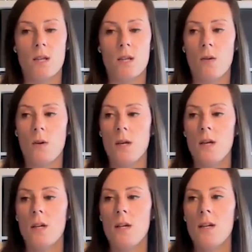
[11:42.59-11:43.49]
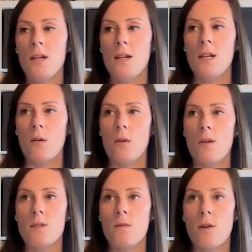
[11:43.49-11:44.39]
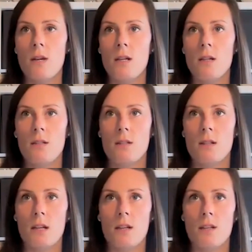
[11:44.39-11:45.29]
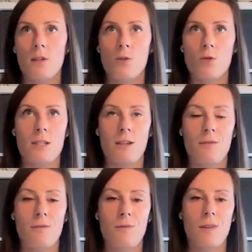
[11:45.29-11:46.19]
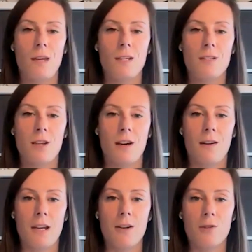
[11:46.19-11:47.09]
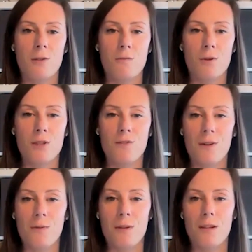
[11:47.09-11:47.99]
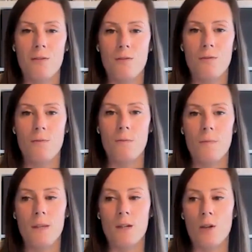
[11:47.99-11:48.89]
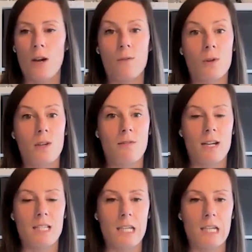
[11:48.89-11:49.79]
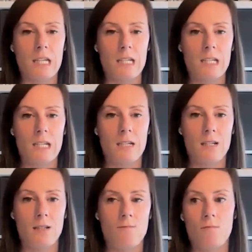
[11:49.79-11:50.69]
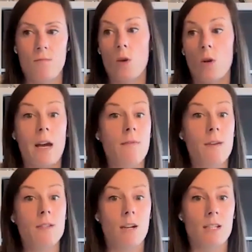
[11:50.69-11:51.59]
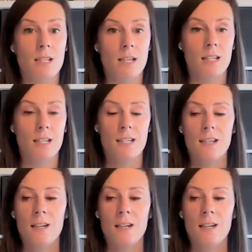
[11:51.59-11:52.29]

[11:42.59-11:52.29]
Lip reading: So, it was a very kind of lucrative thing to have dangled in front of you when you haven't got any racing and your life is racing.